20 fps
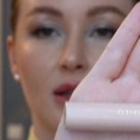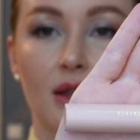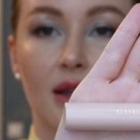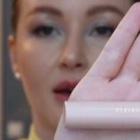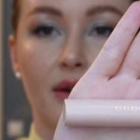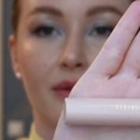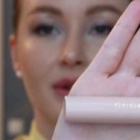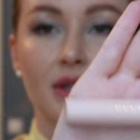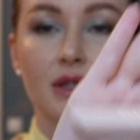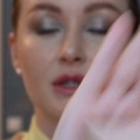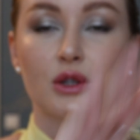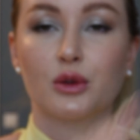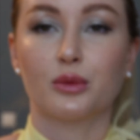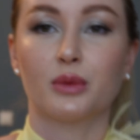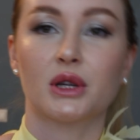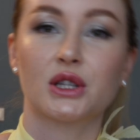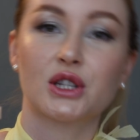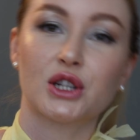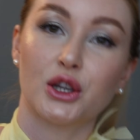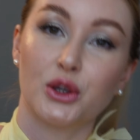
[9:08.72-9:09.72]
I love it, so
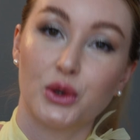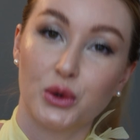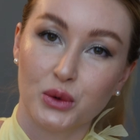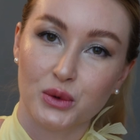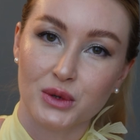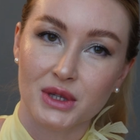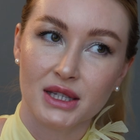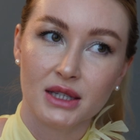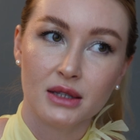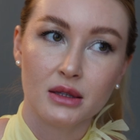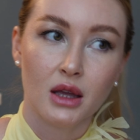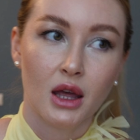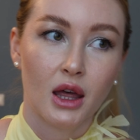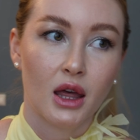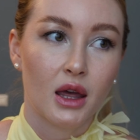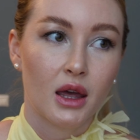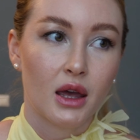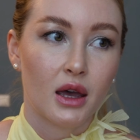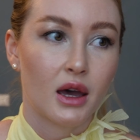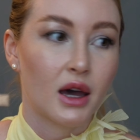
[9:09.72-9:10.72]
much I use it.
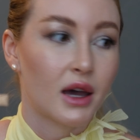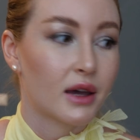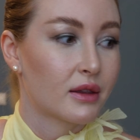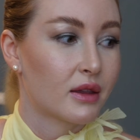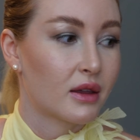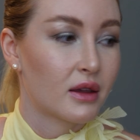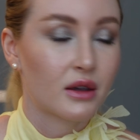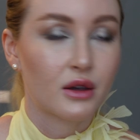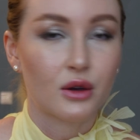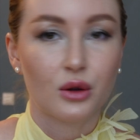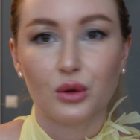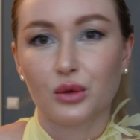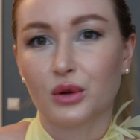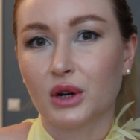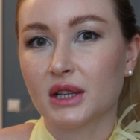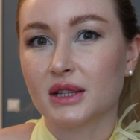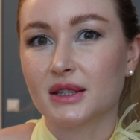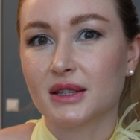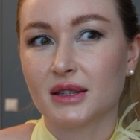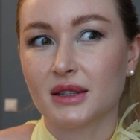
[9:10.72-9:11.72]
I think
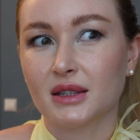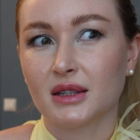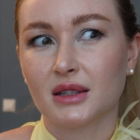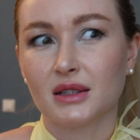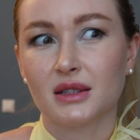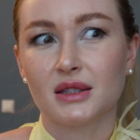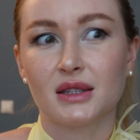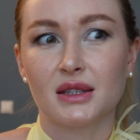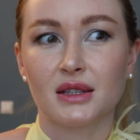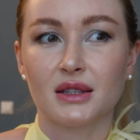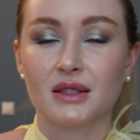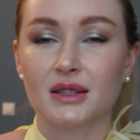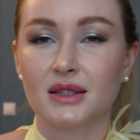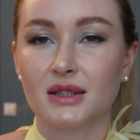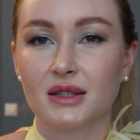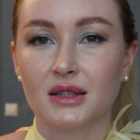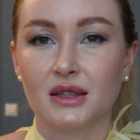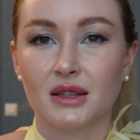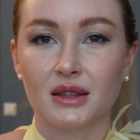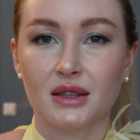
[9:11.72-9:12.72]
already
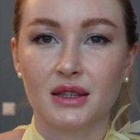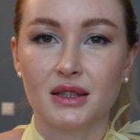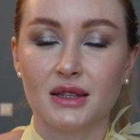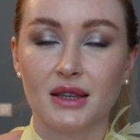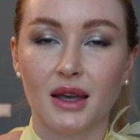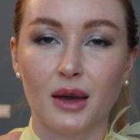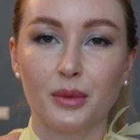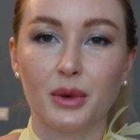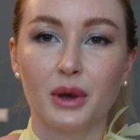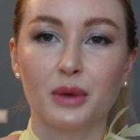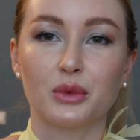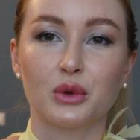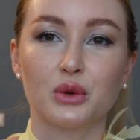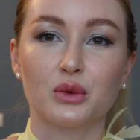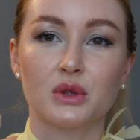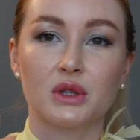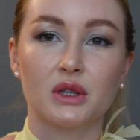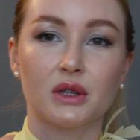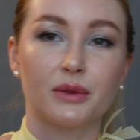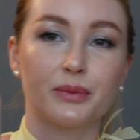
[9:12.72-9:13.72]
since this summer I'm
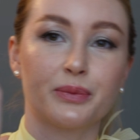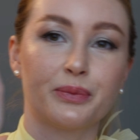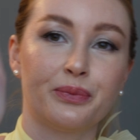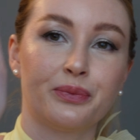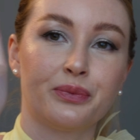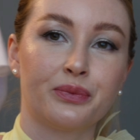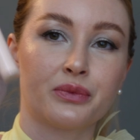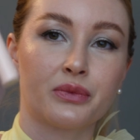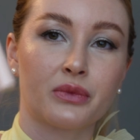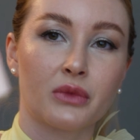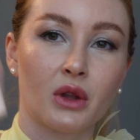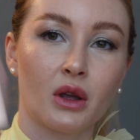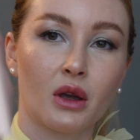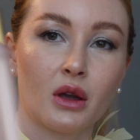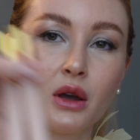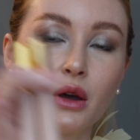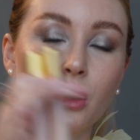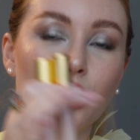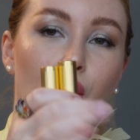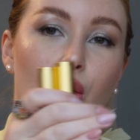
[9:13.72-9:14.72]
using
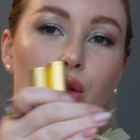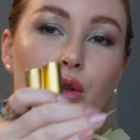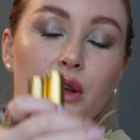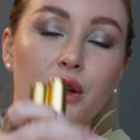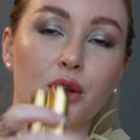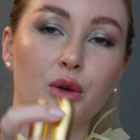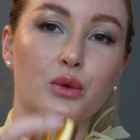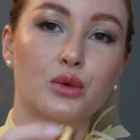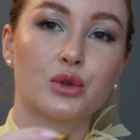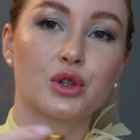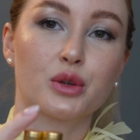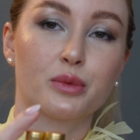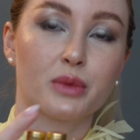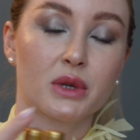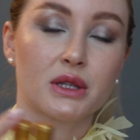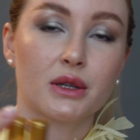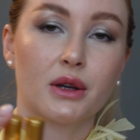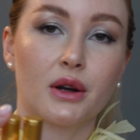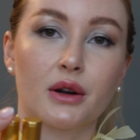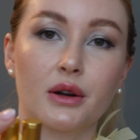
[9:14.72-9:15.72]
only Gucci
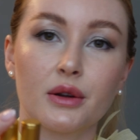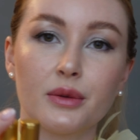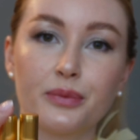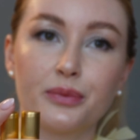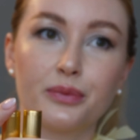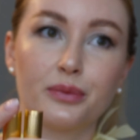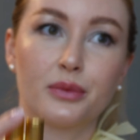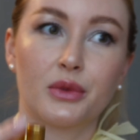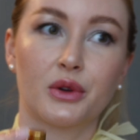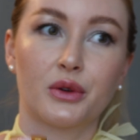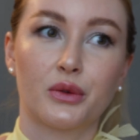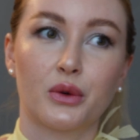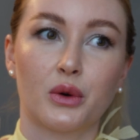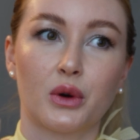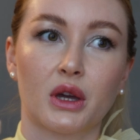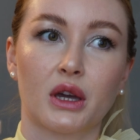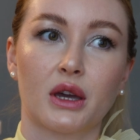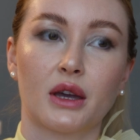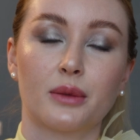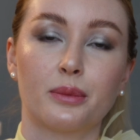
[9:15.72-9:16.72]
mascara. Before
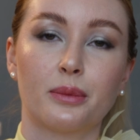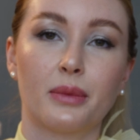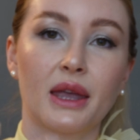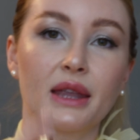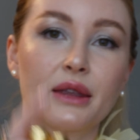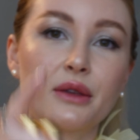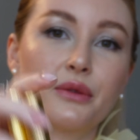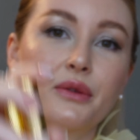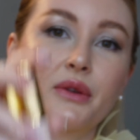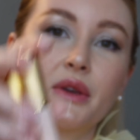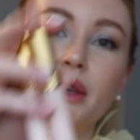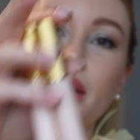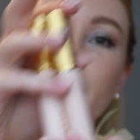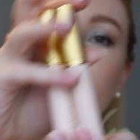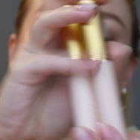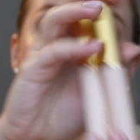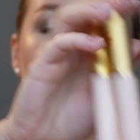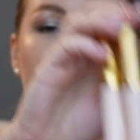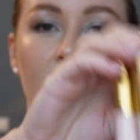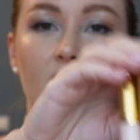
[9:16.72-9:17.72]
I had
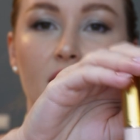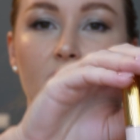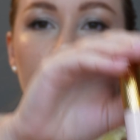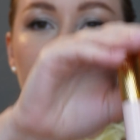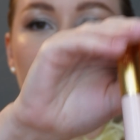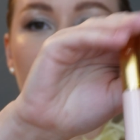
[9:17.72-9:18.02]
Benefit, I had